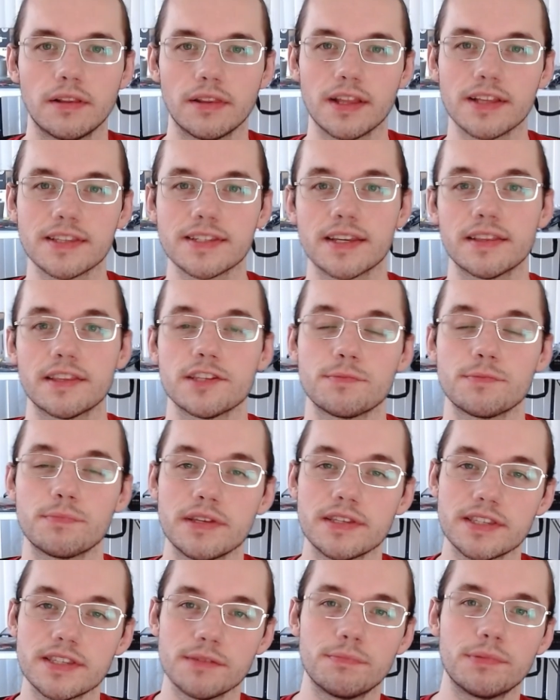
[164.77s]
Let's get this
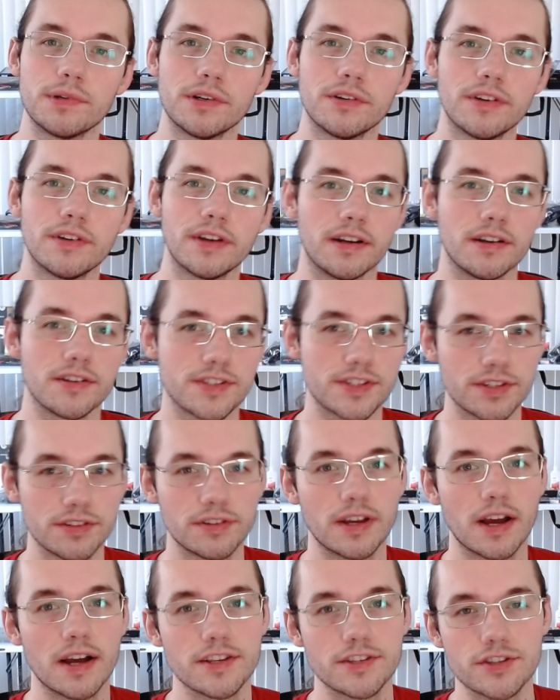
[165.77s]
PC built and I'll see
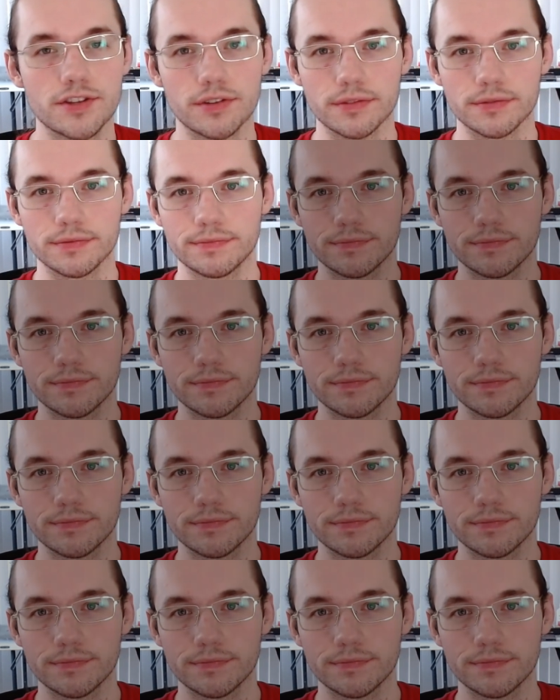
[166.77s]
you guys soon.